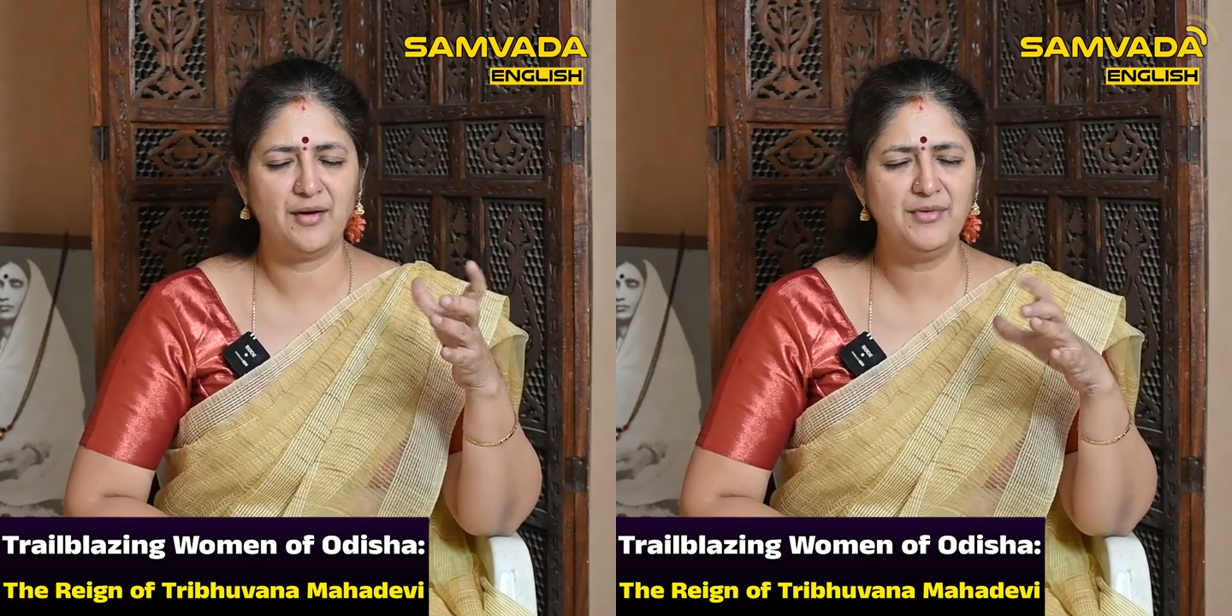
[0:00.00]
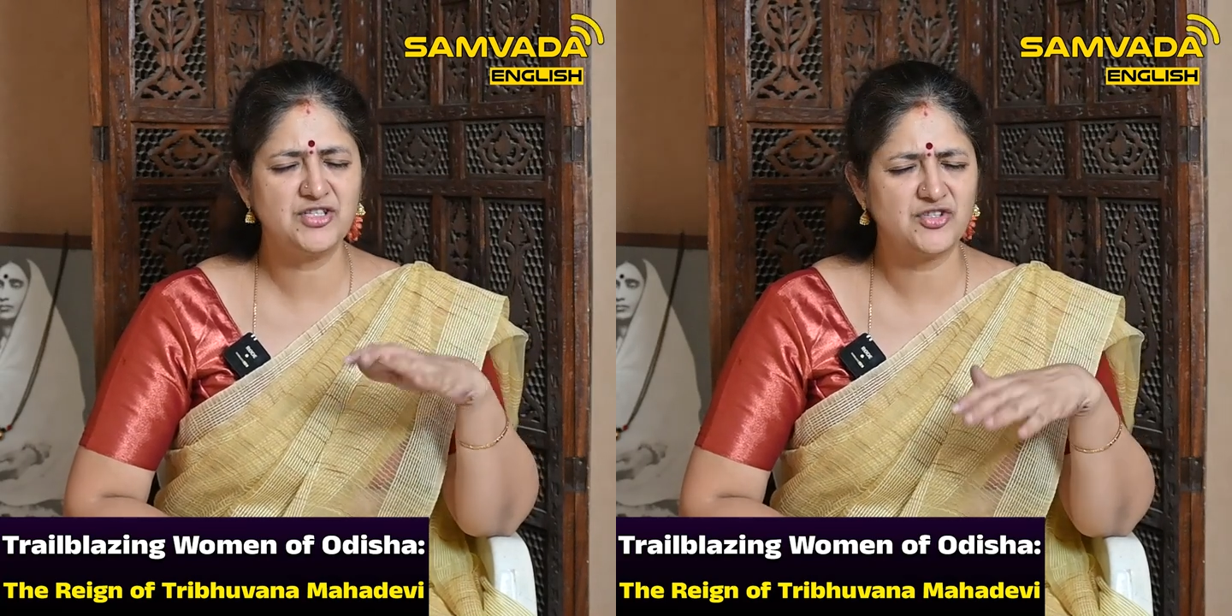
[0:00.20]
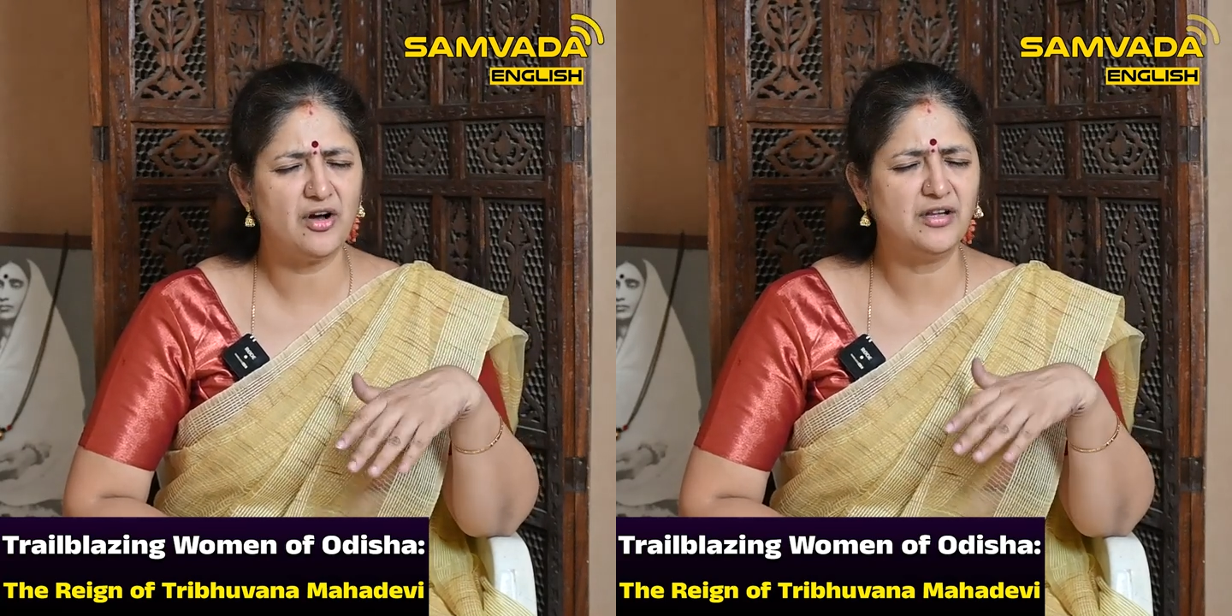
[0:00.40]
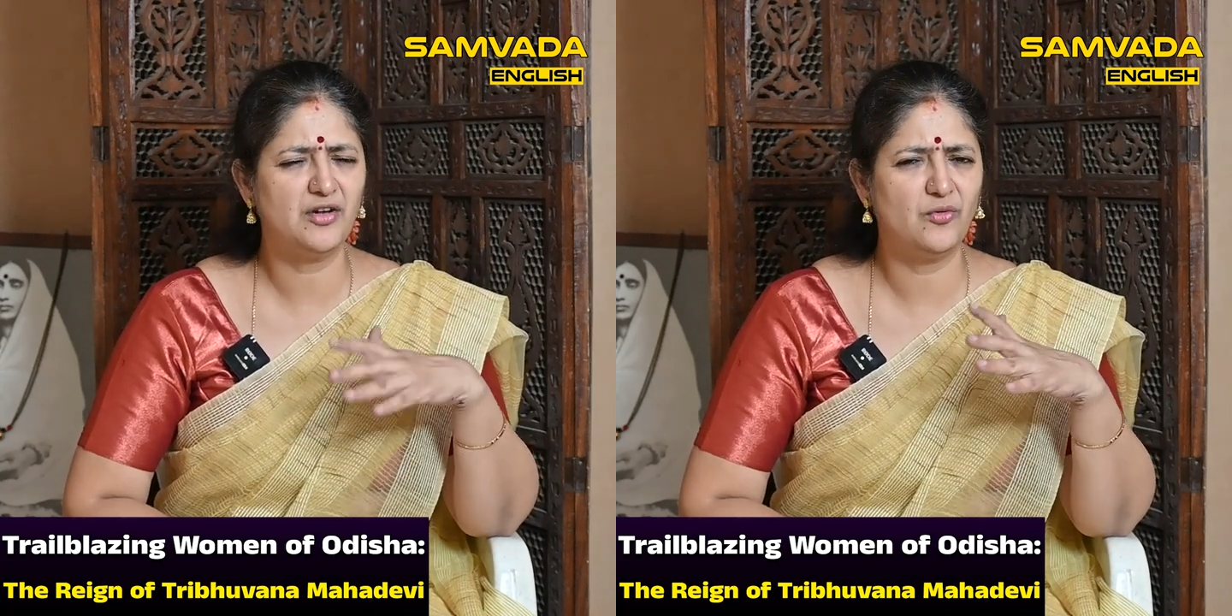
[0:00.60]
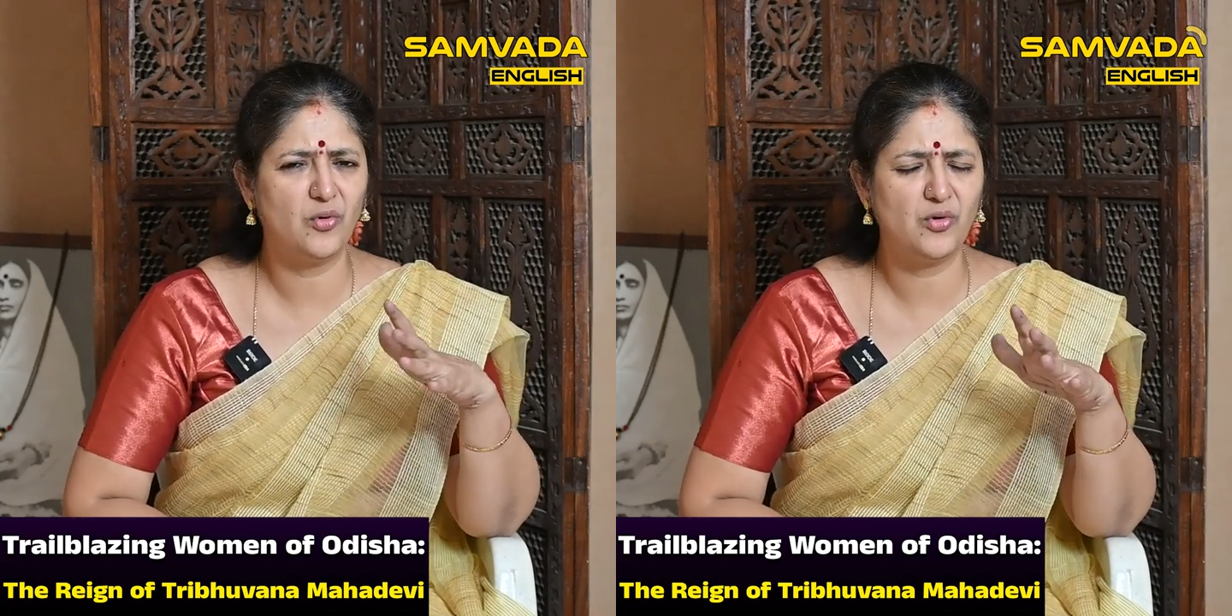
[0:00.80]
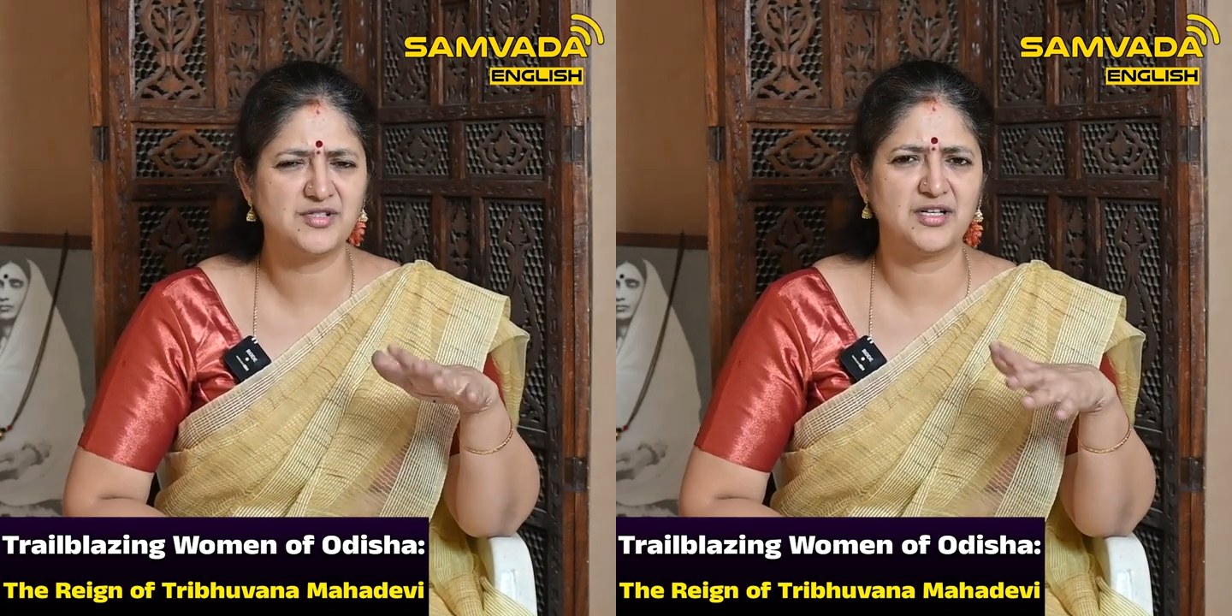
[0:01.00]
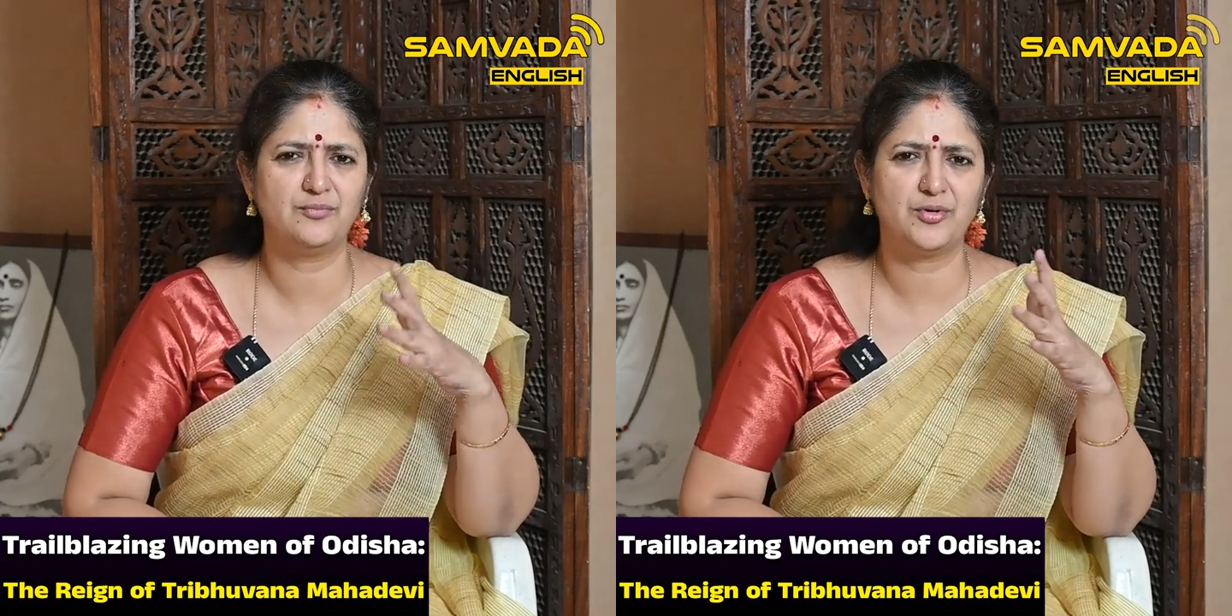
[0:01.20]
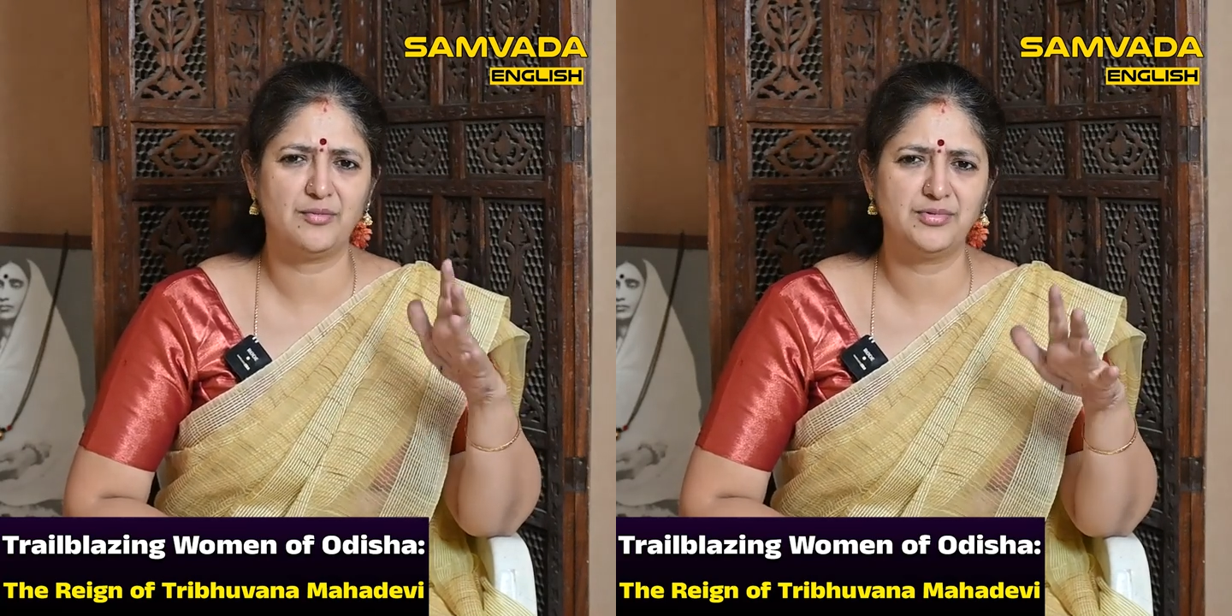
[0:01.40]
Amidst all the woes
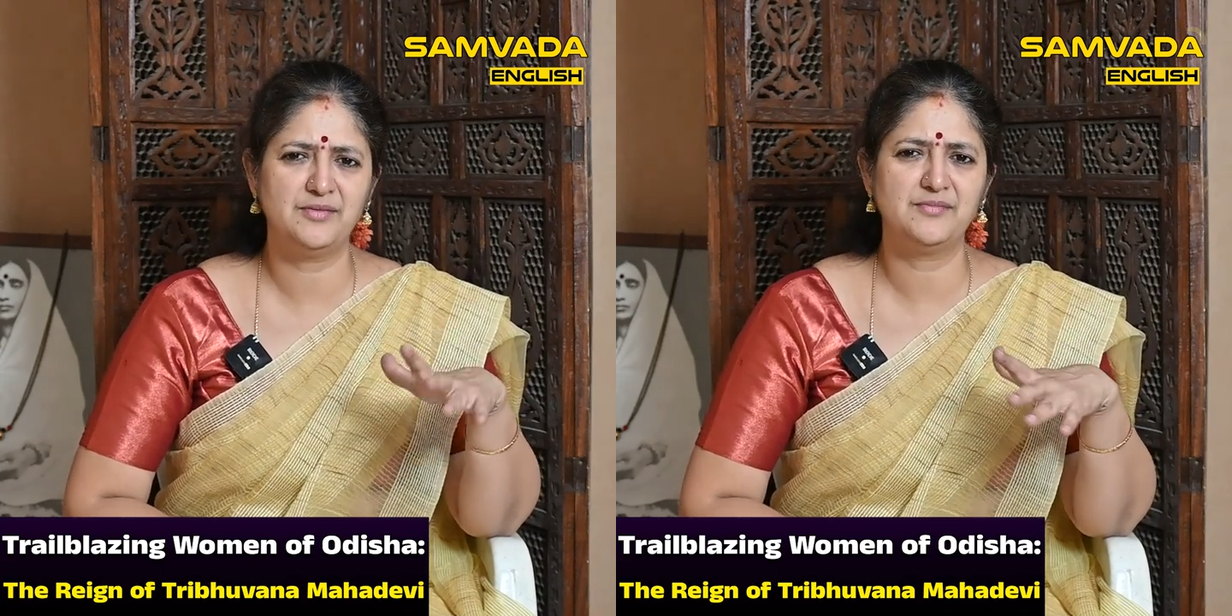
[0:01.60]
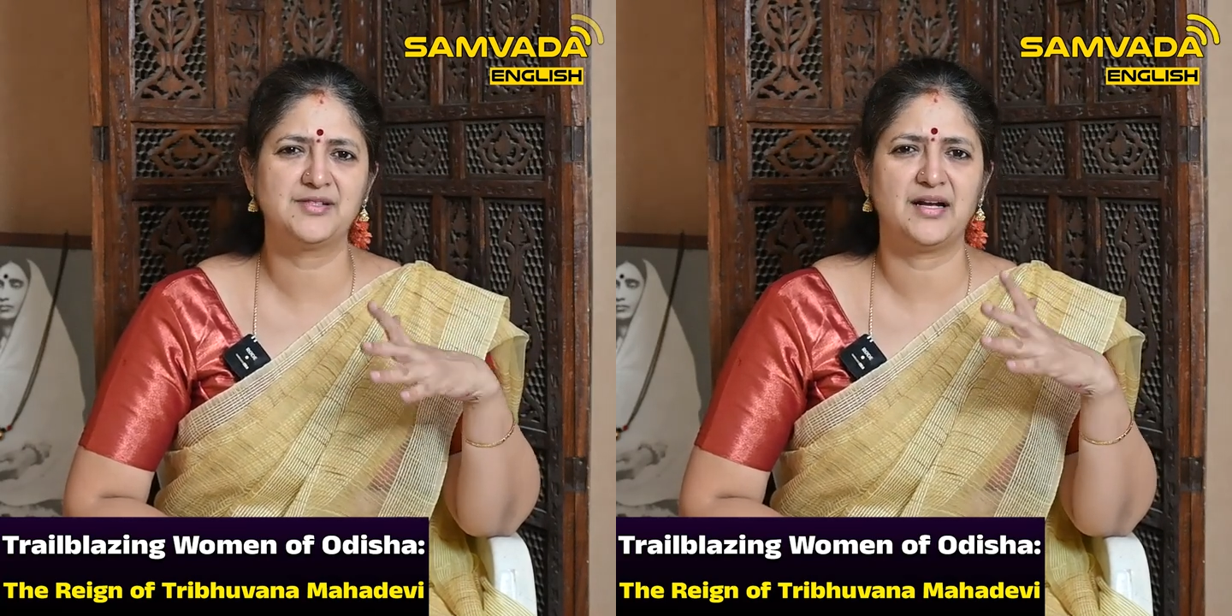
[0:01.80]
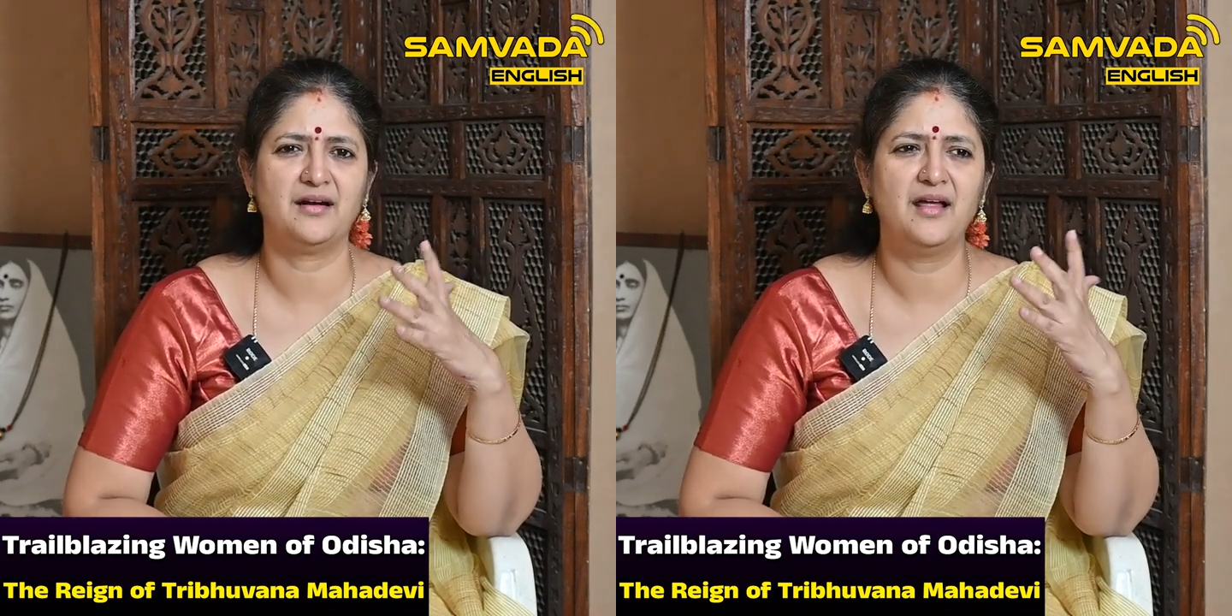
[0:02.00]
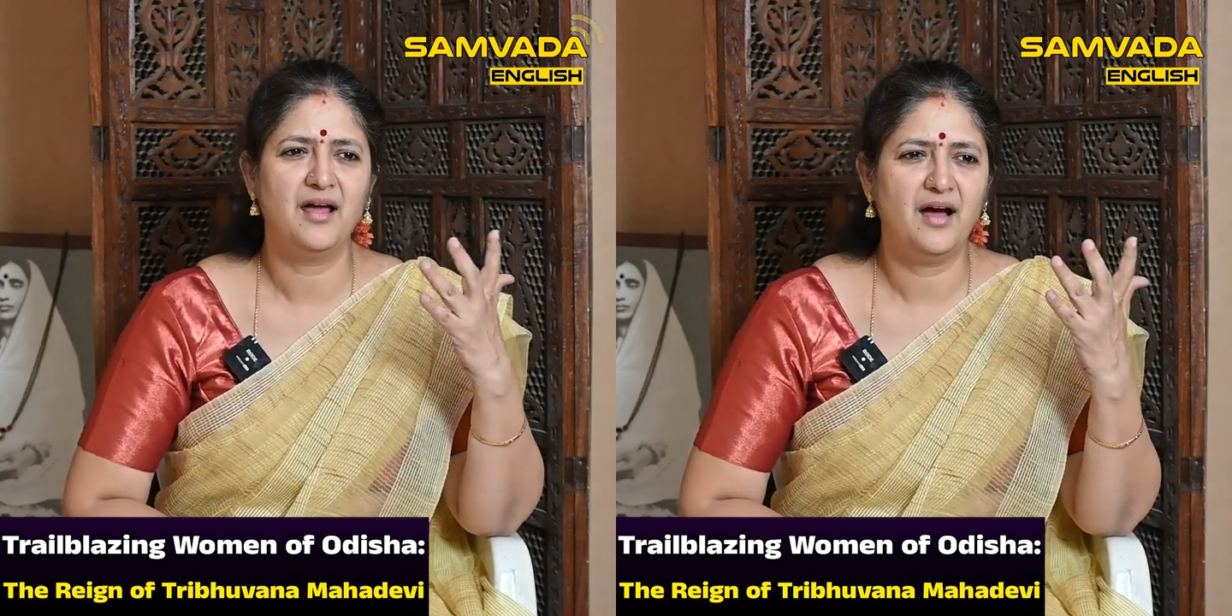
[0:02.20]
and problems and